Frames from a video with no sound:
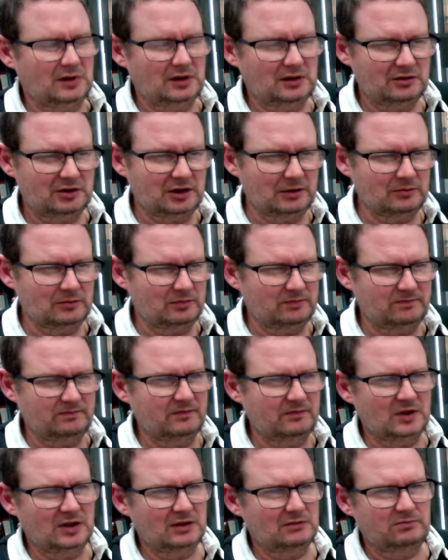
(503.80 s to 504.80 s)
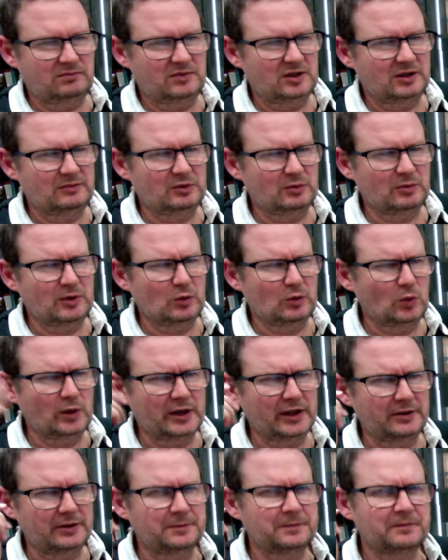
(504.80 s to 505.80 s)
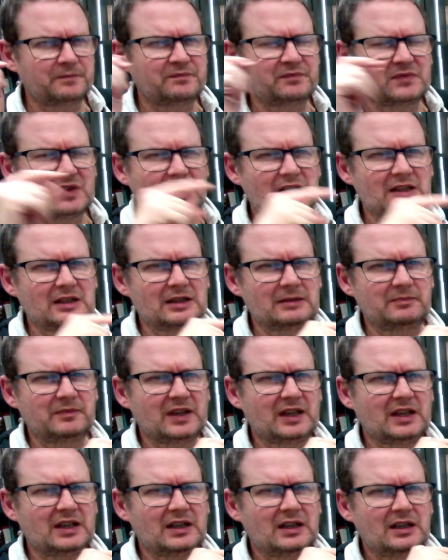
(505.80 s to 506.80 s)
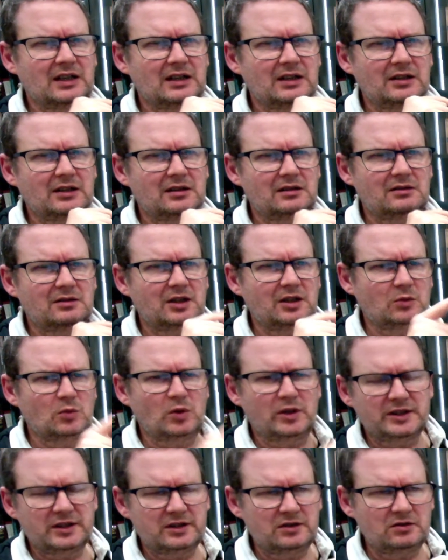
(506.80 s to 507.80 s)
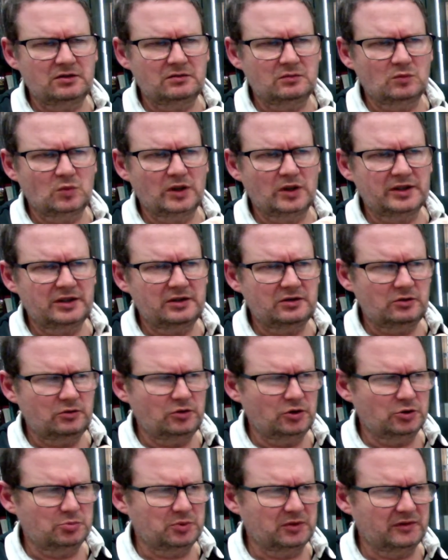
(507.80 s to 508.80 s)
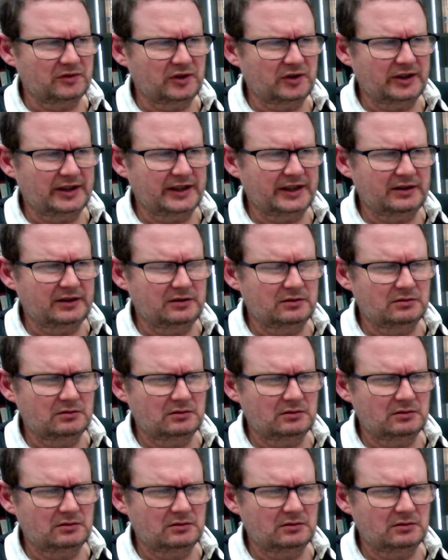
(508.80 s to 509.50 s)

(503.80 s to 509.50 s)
it seems a bit weird. You know, why didn't you just provide